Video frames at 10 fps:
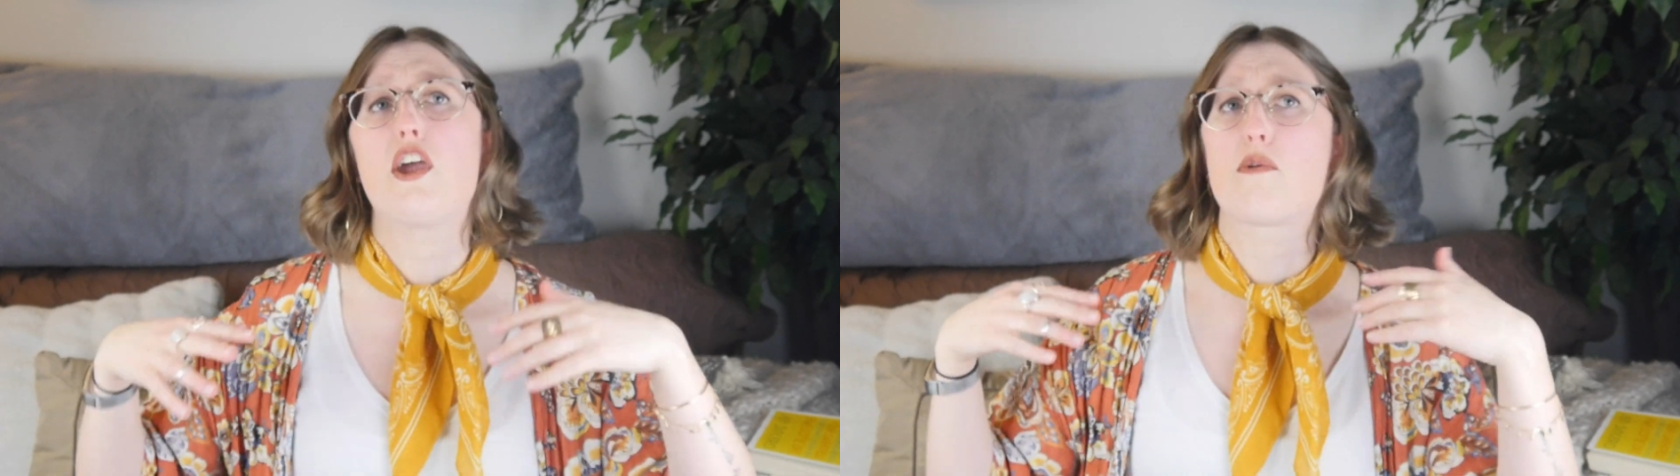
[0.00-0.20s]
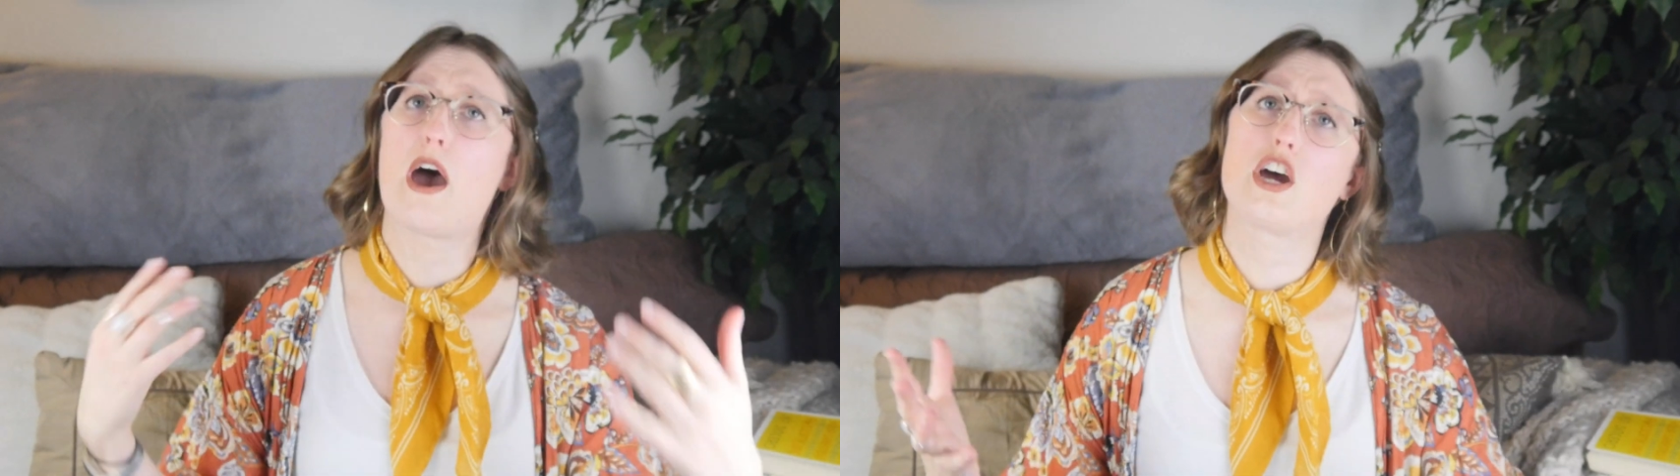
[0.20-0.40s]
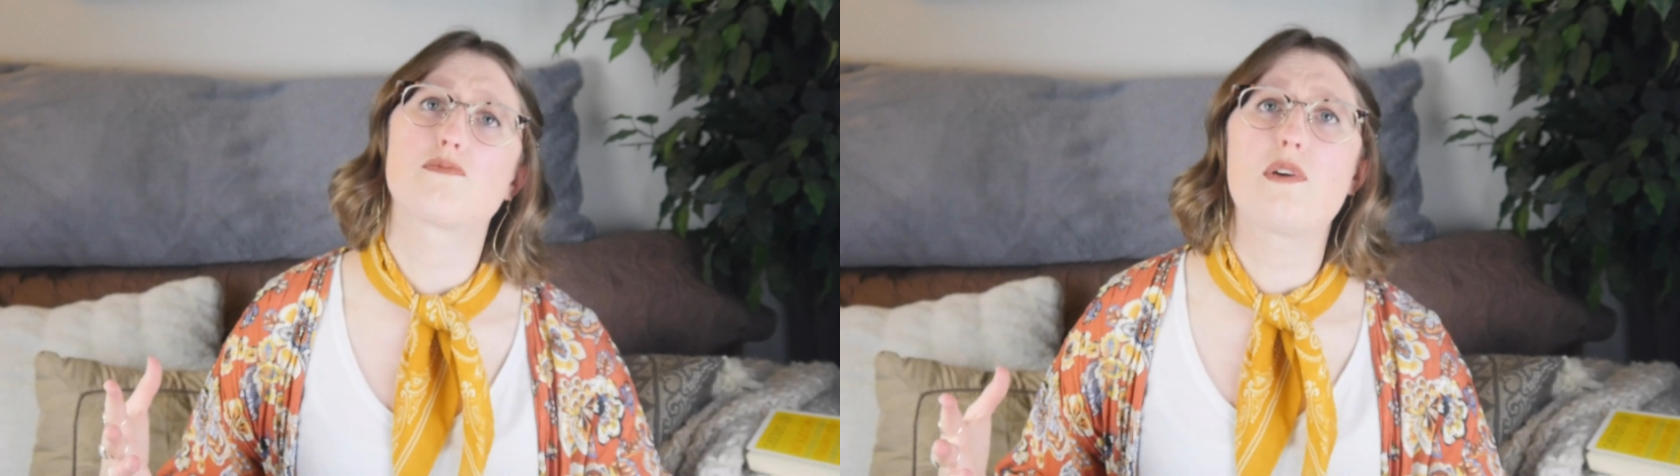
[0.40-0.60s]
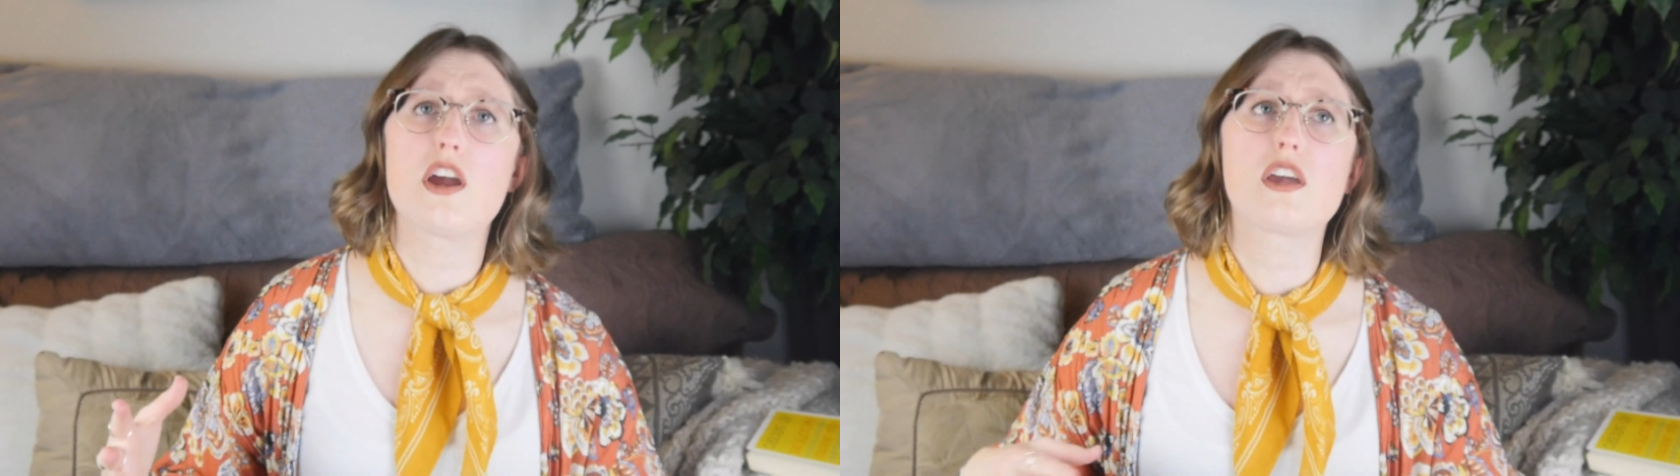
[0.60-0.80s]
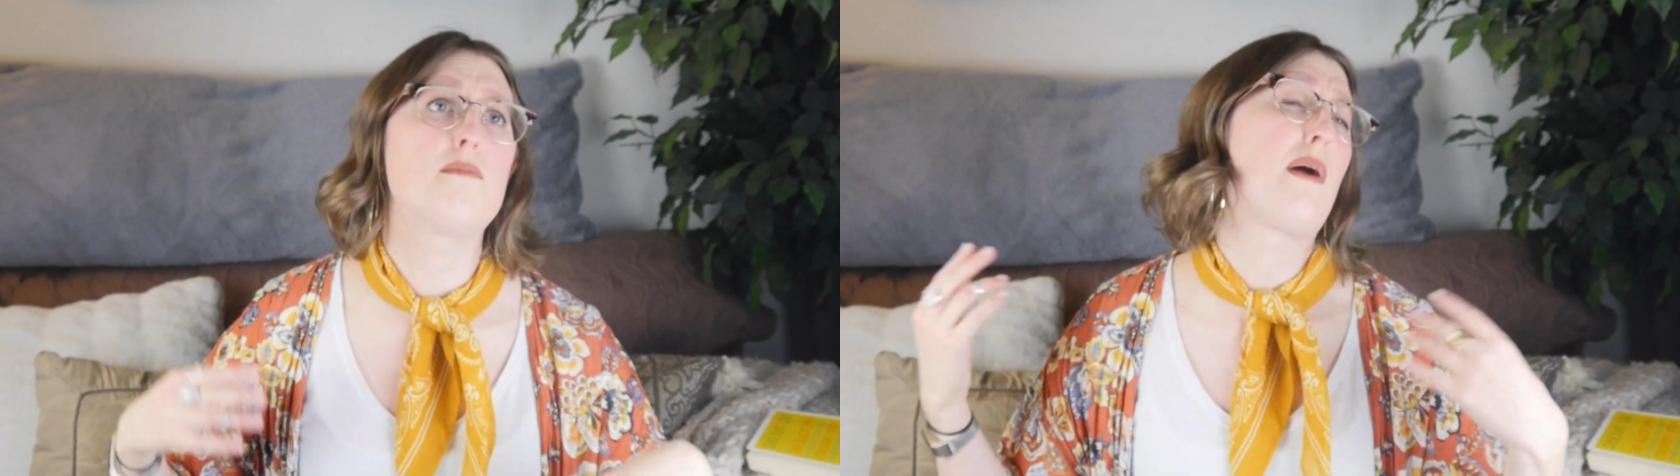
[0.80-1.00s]
or
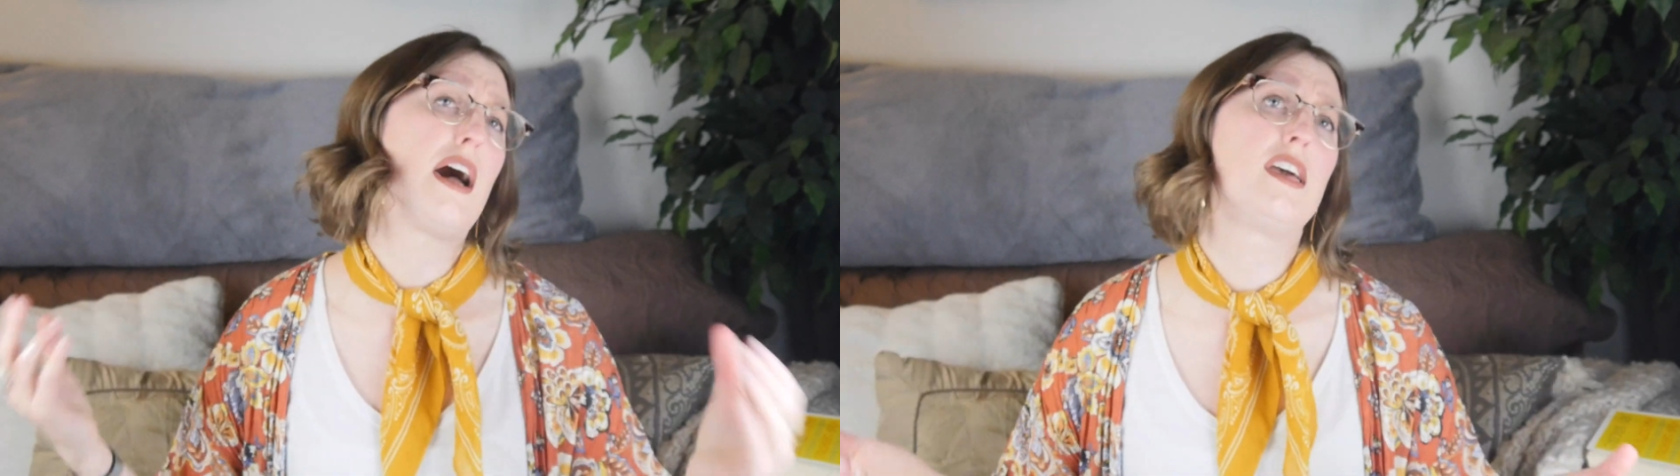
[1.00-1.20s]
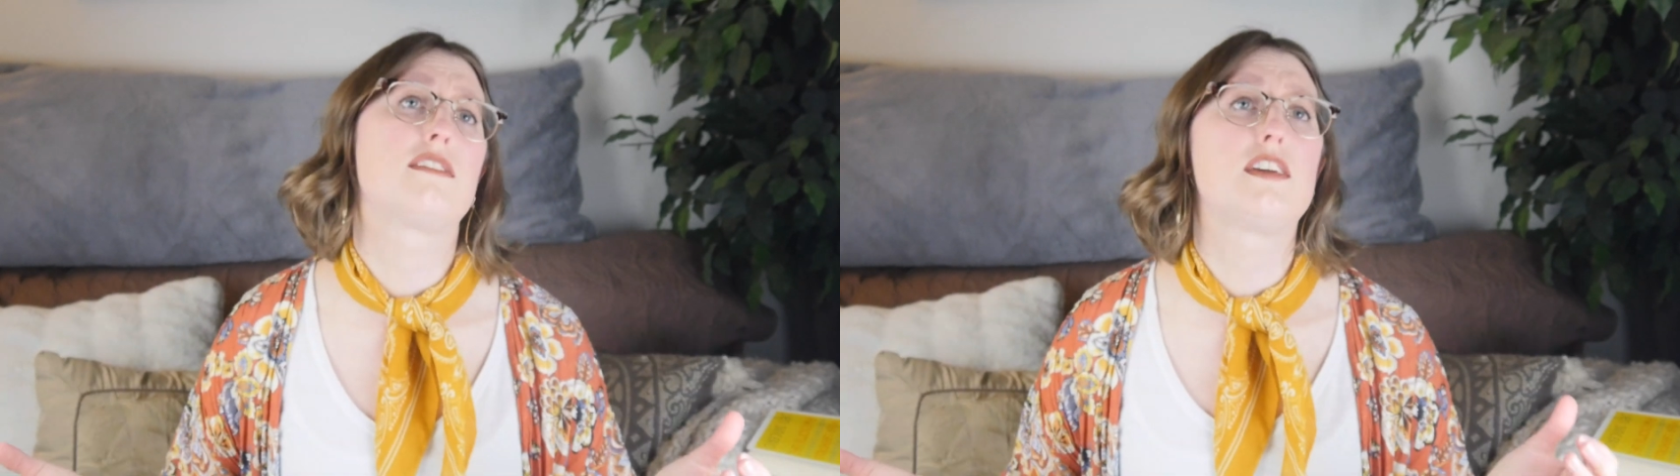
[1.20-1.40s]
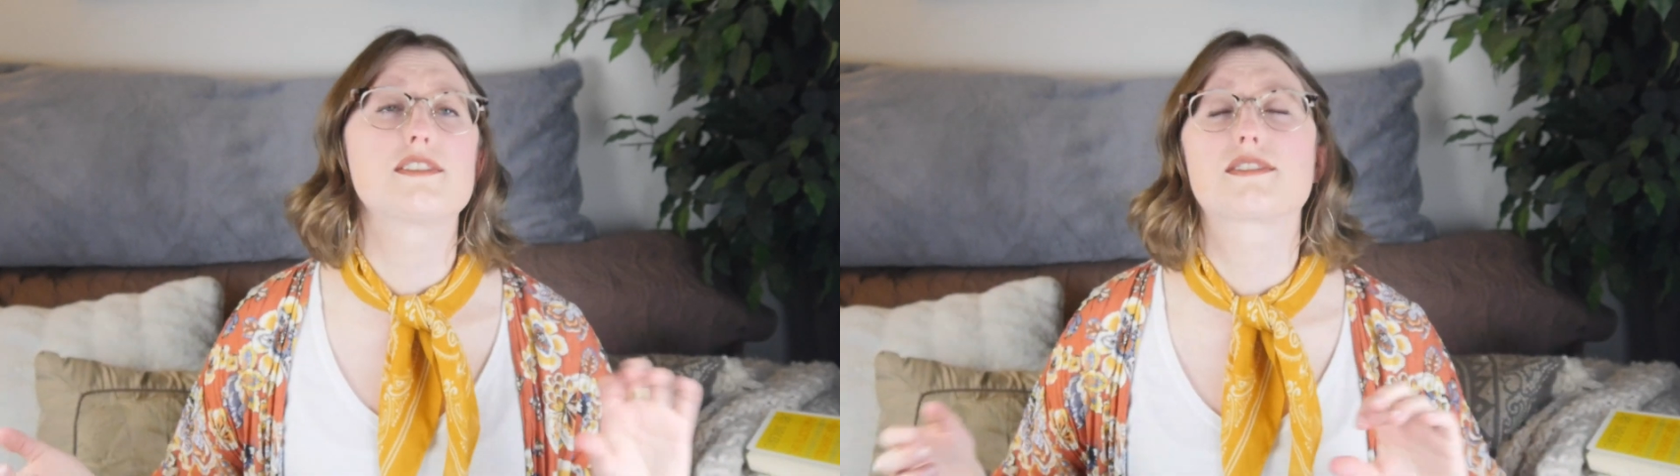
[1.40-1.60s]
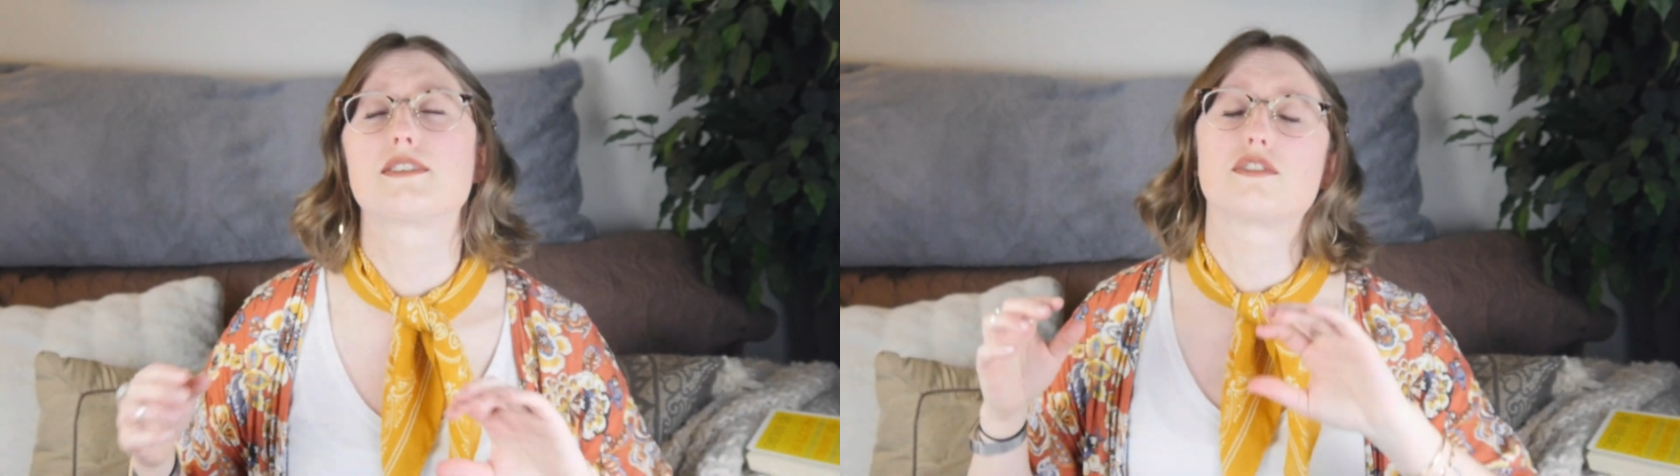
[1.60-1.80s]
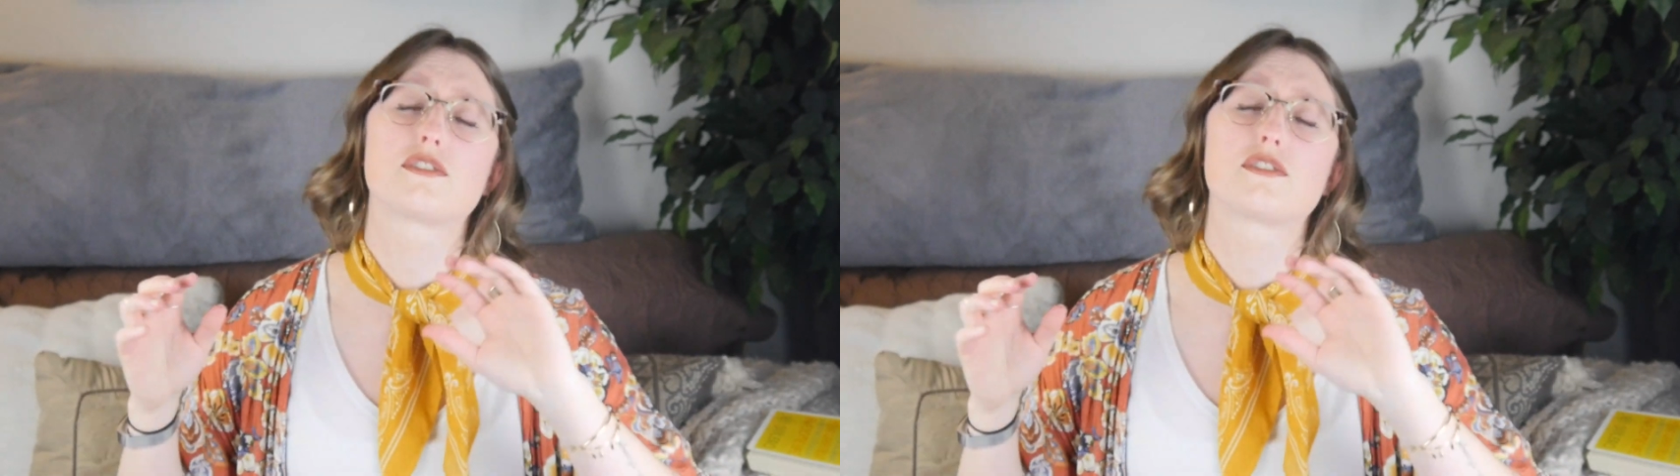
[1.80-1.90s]
Poshmark and buying things because they're